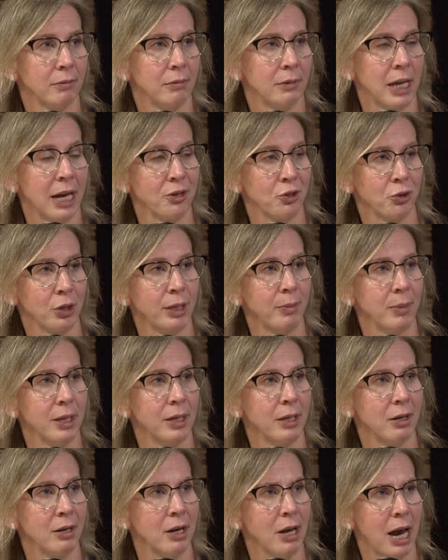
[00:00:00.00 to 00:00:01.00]
that
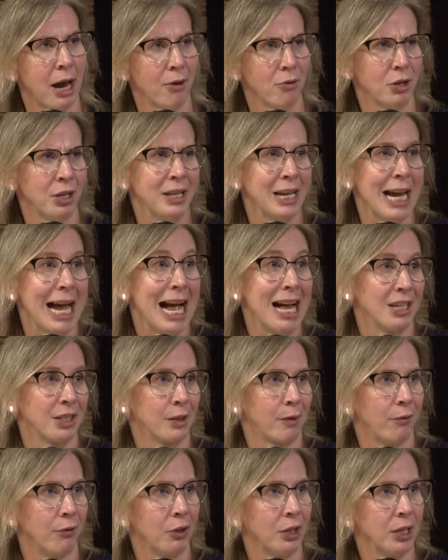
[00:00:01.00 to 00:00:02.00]
treatment, and how can they
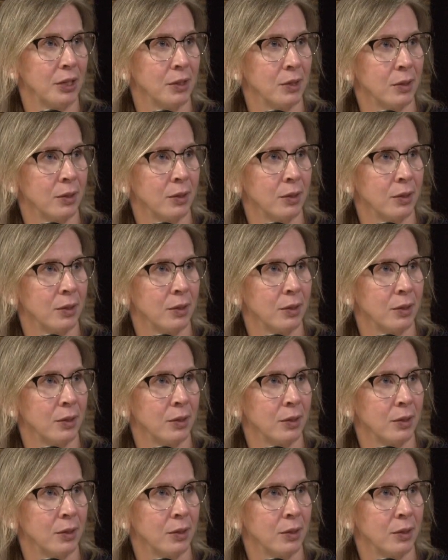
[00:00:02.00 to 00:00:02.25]
ask for this?